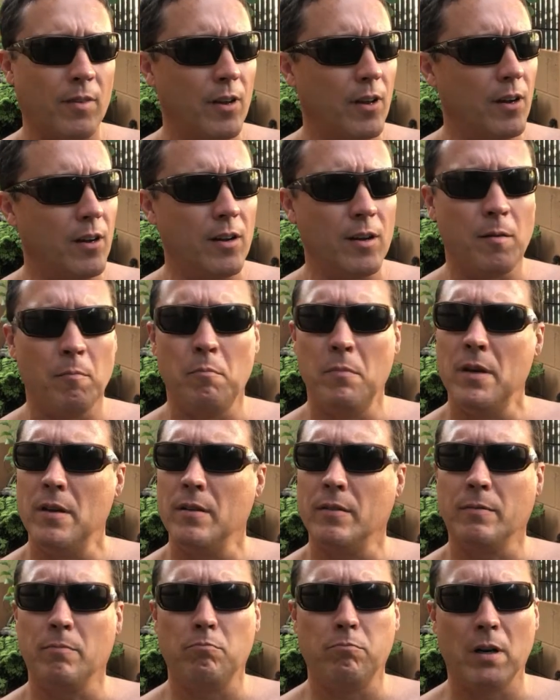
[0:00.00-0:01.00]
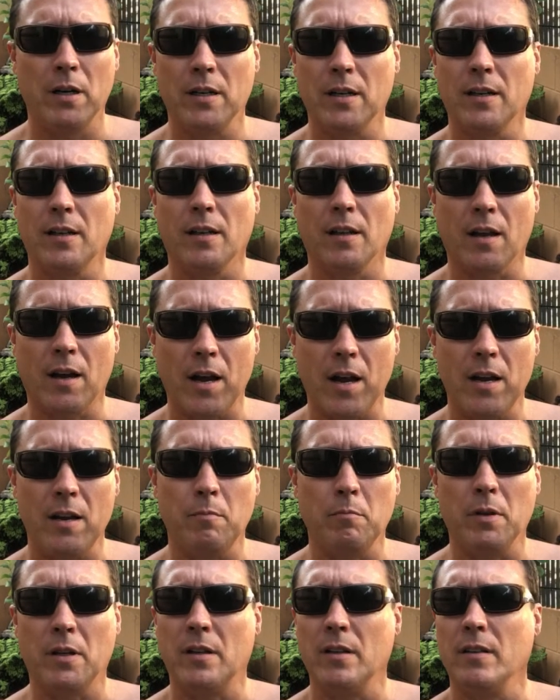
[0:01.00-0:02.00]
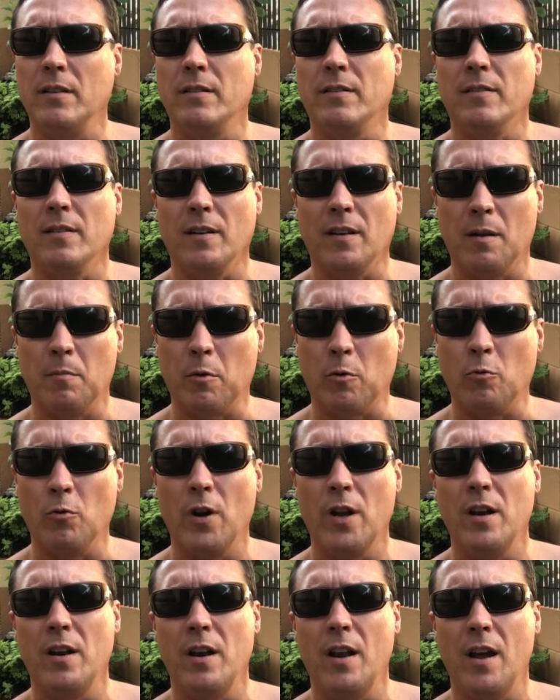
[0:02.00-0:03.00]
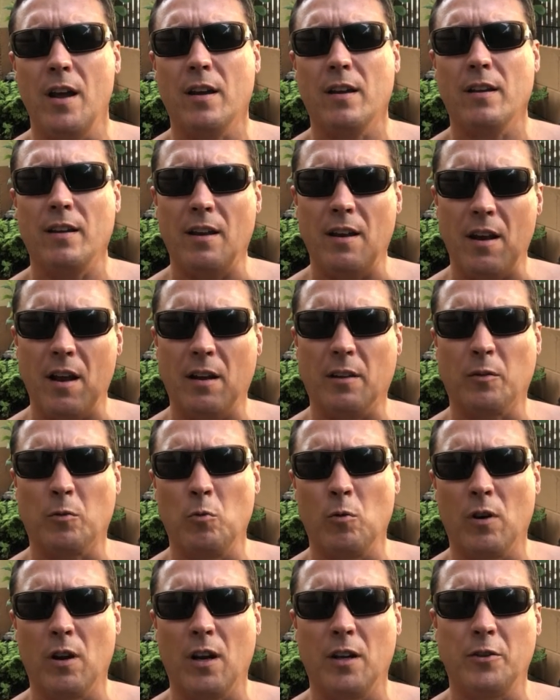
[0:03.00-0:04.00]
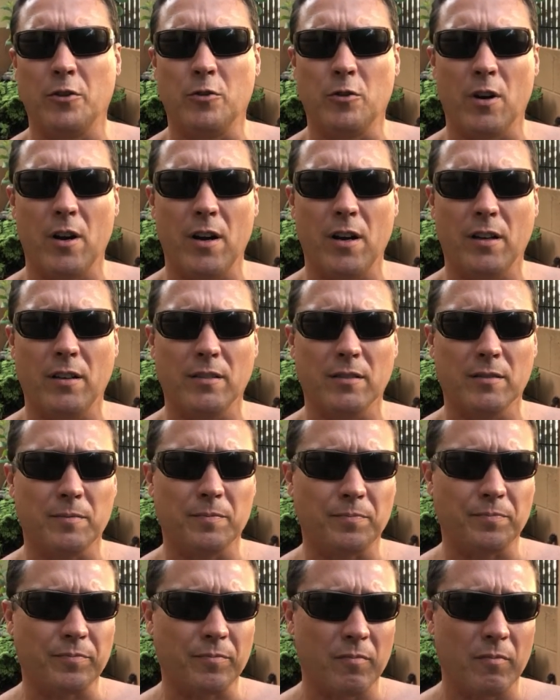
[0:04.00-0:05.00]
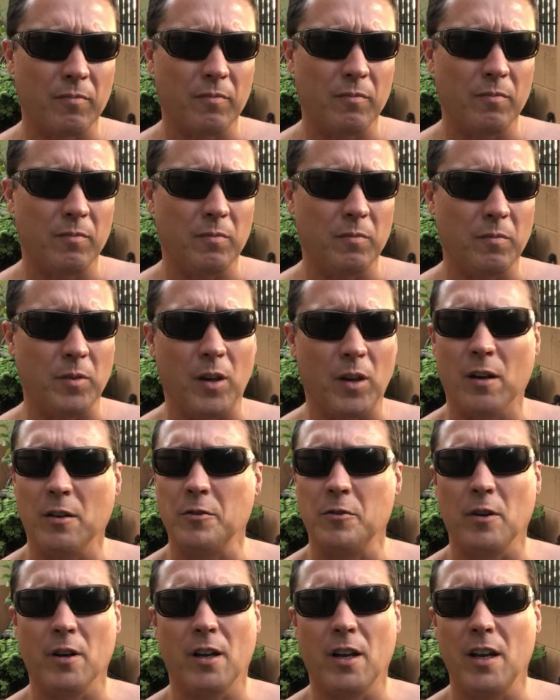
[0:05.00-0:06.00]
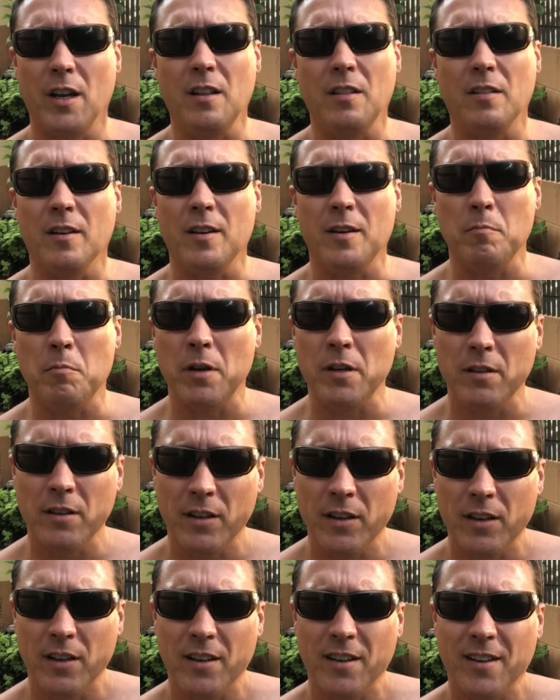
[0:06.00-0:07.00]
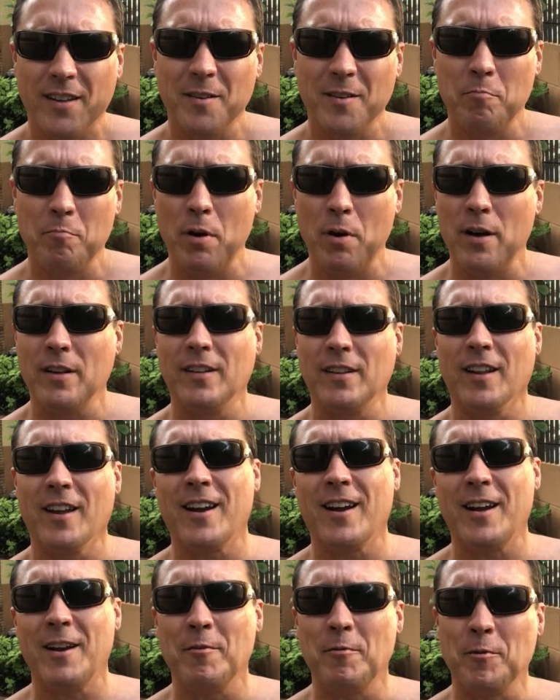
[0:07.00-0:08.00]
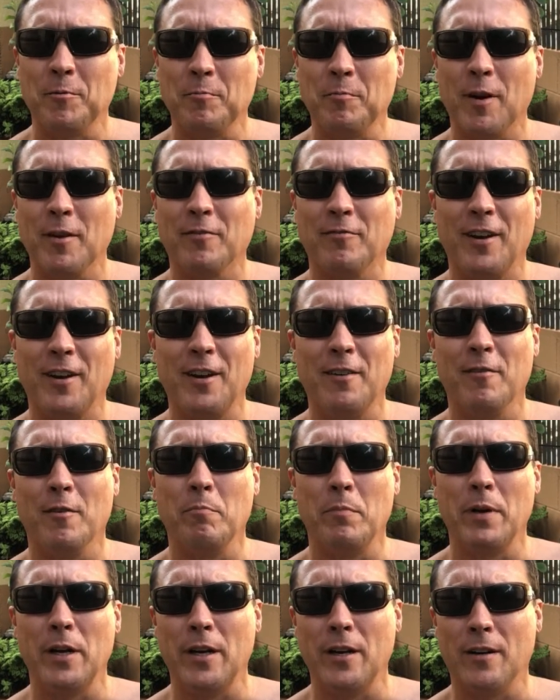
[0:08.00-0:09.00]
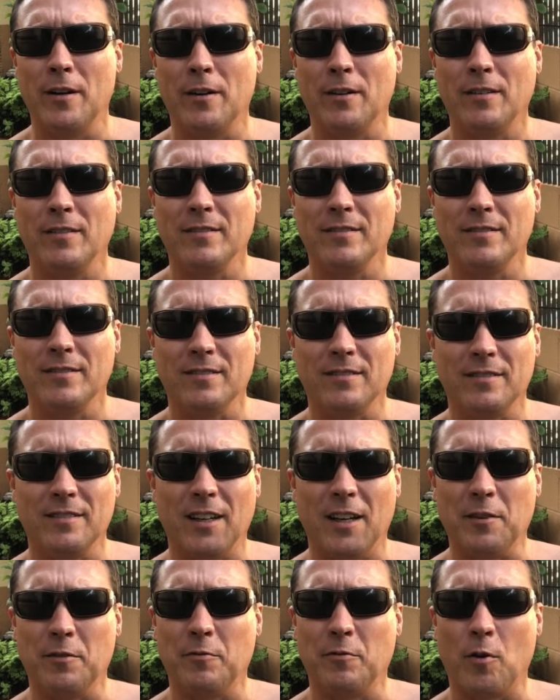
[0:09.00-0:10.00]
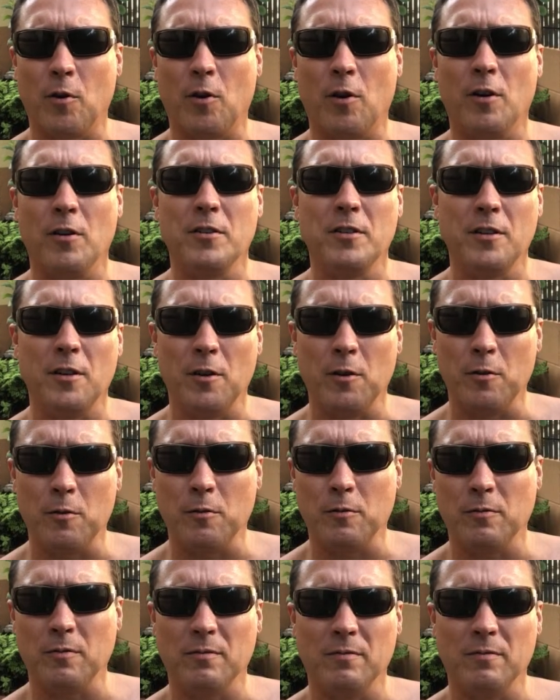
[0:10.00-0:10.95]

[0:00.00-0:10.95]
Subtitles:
I miss Bud Light because I'm a redneck and that's what I drink. Now, I'll drink anything, but Bud Light was my favorite beer as far as, you know,